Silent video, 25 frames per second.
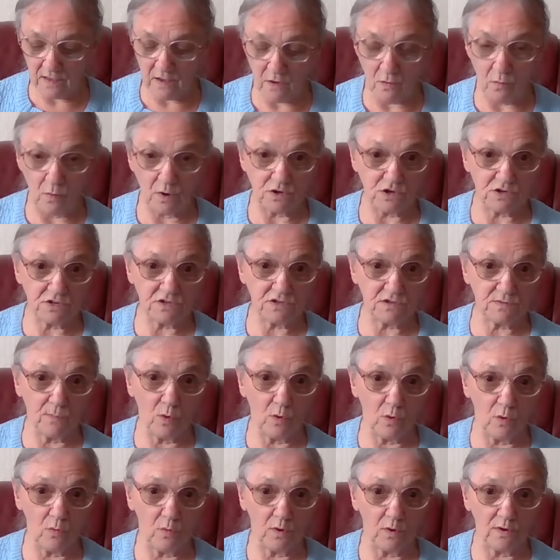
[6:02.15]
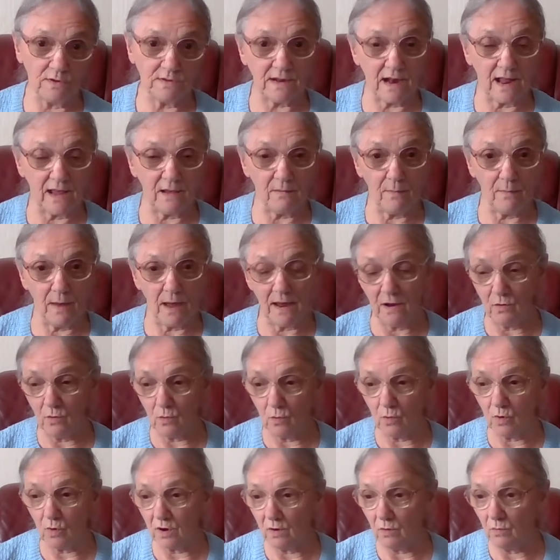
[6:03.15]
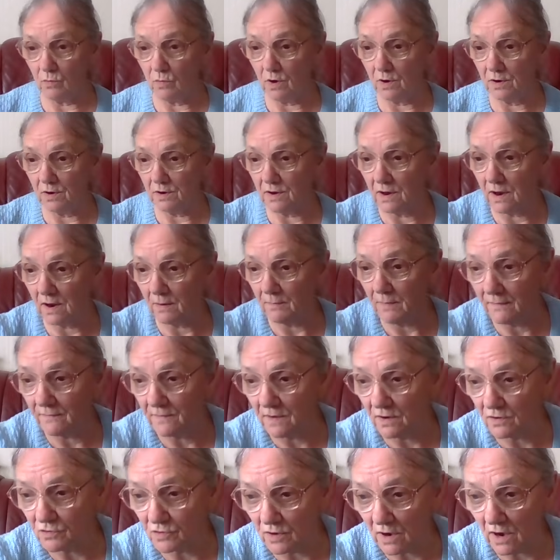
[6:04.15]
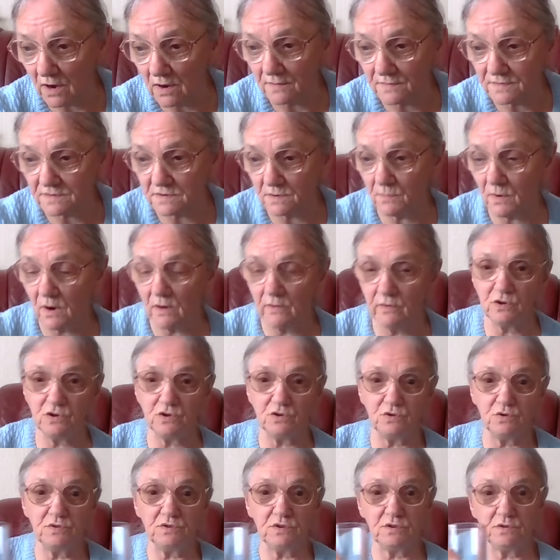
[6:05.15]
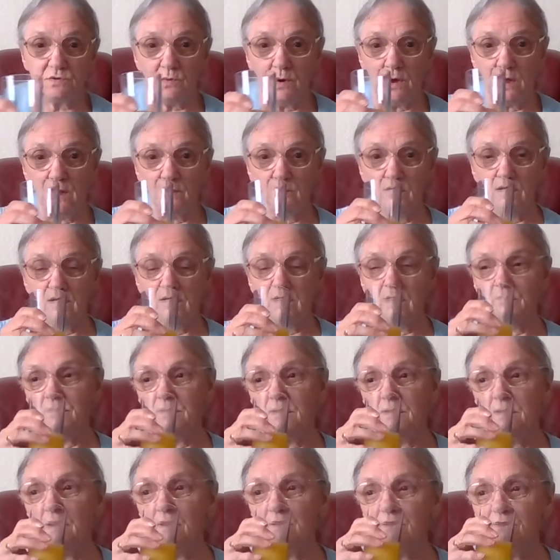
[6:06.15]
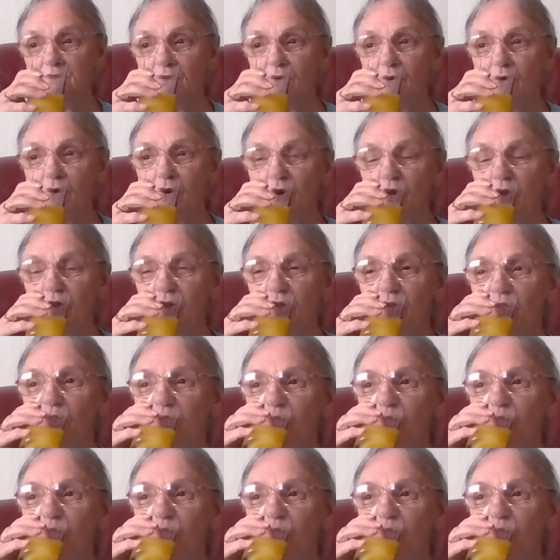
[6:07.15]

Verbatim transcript: They were just small ones like my local one. I'm having a drink of some orange juice as well while I'm you talking.